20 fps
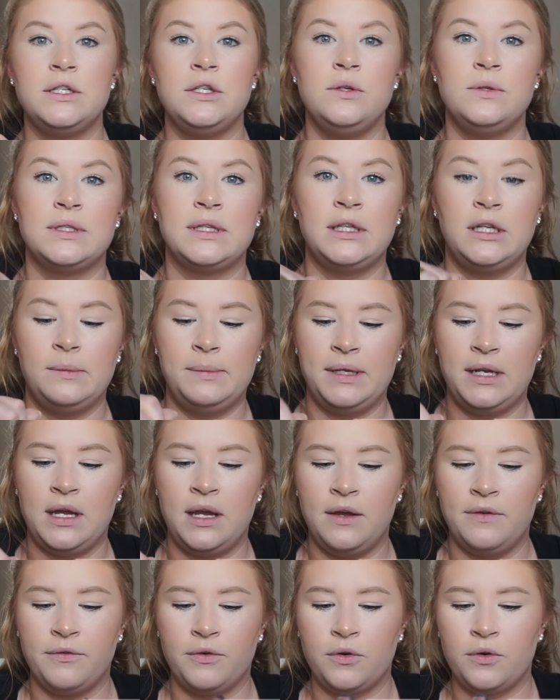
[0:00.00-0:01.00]
to use a little bit
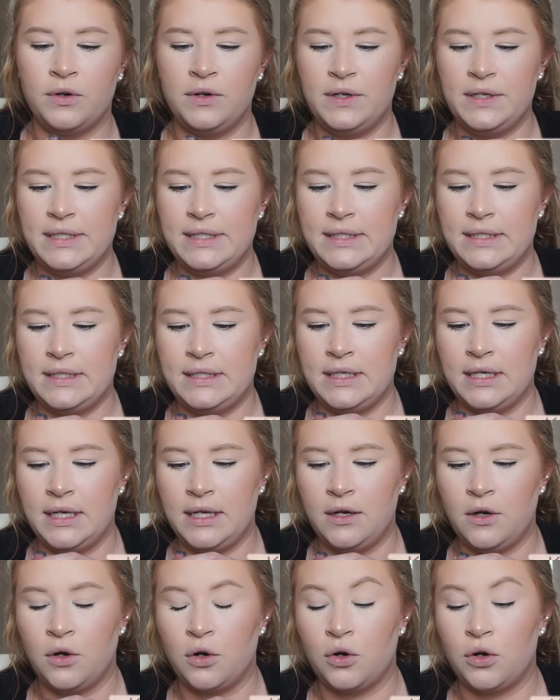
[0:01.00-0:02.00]
of
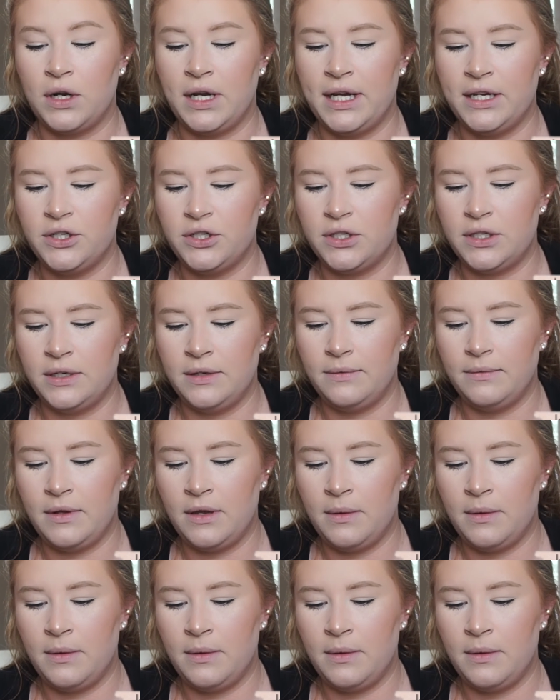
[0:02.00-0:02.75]
Crush